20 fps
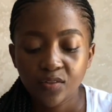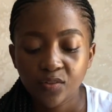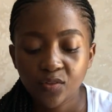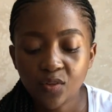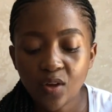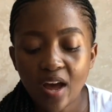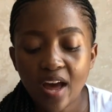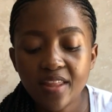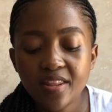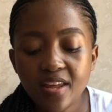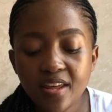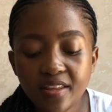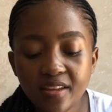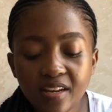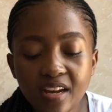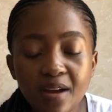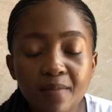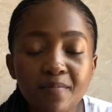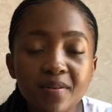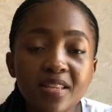So another
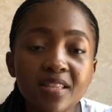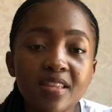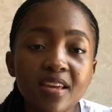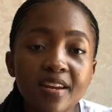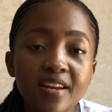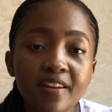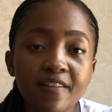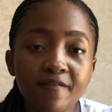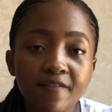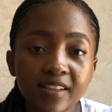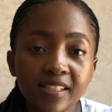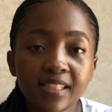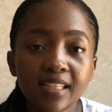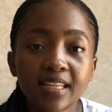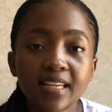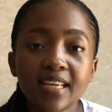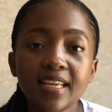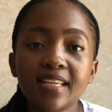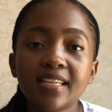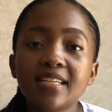company that I
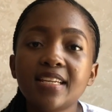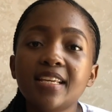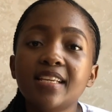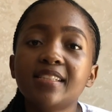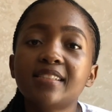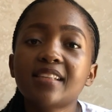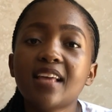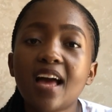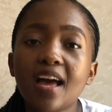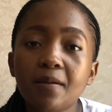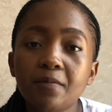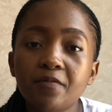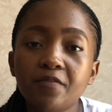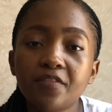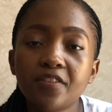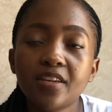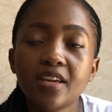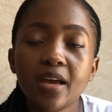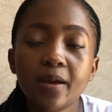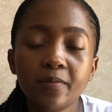invested in is
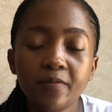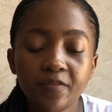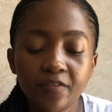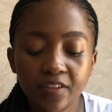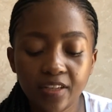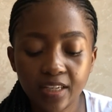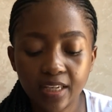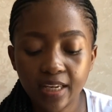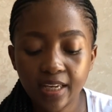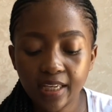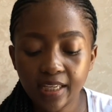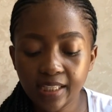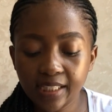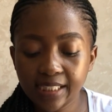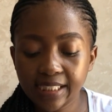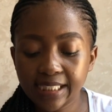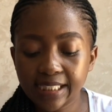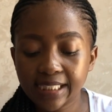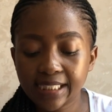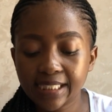AbbVie. AbbVie
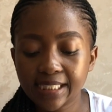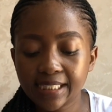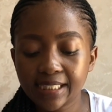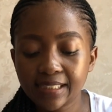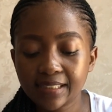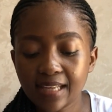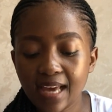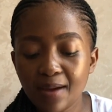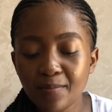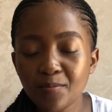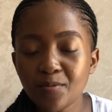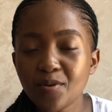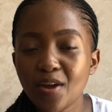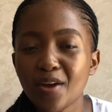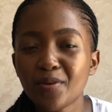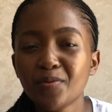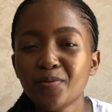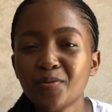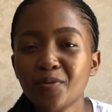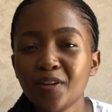is,
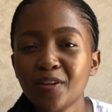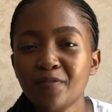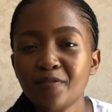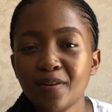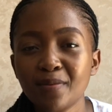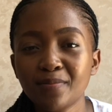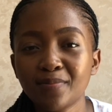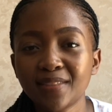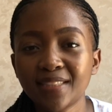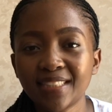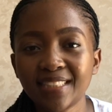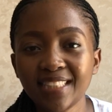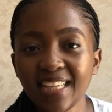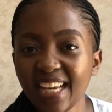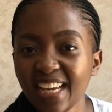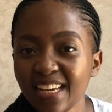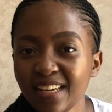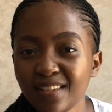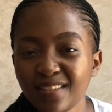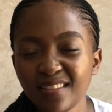I don't know if I'm
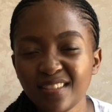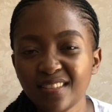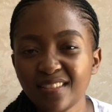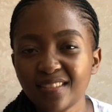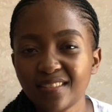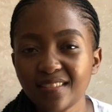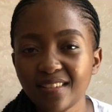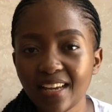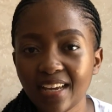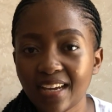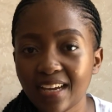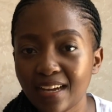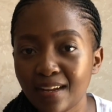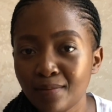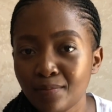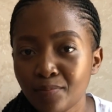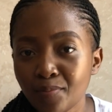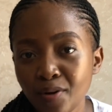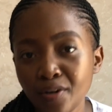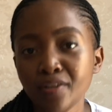saying it, like
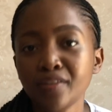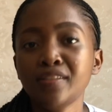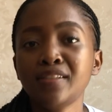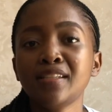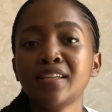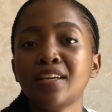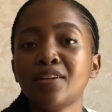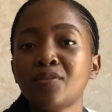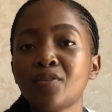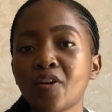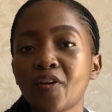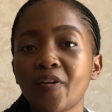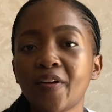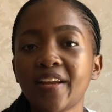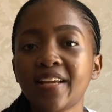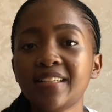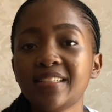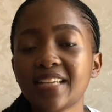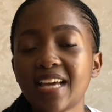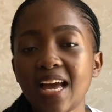I'm pronouncing it
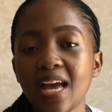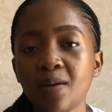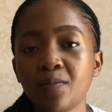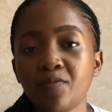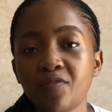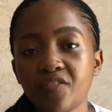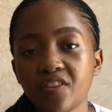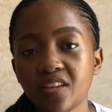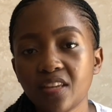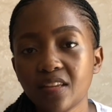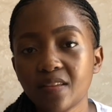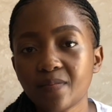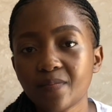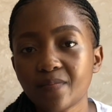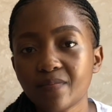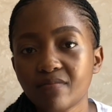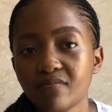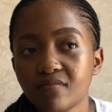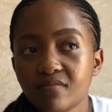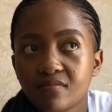correct. AbbVie,
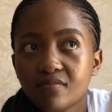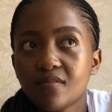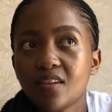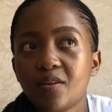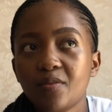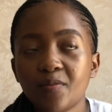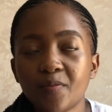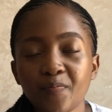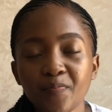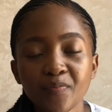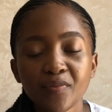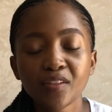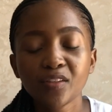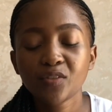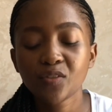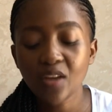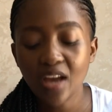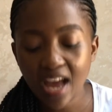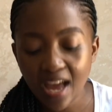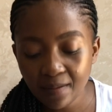I don't know.
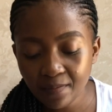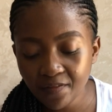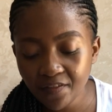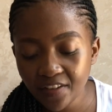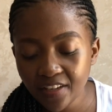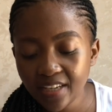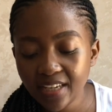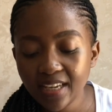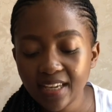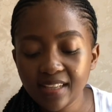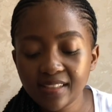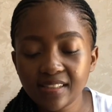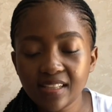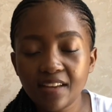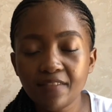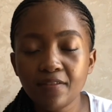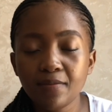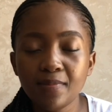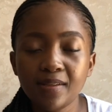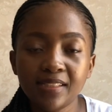So AbbVie is
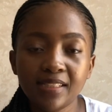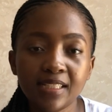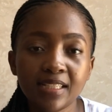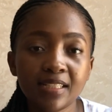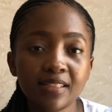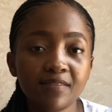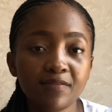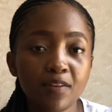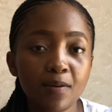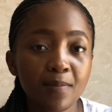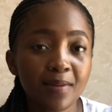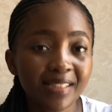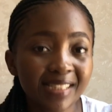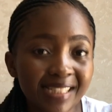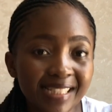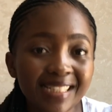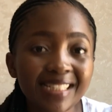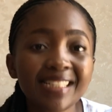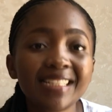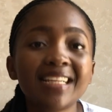a
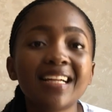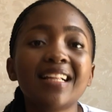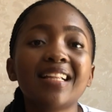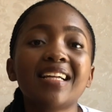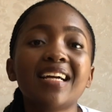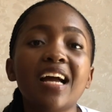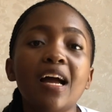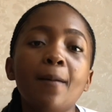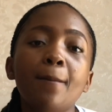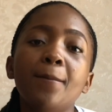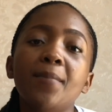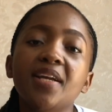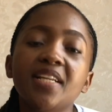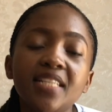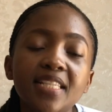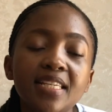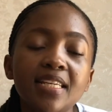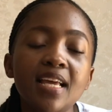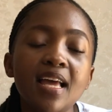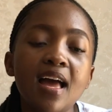pharmaceutical
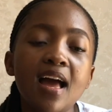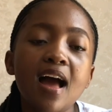company.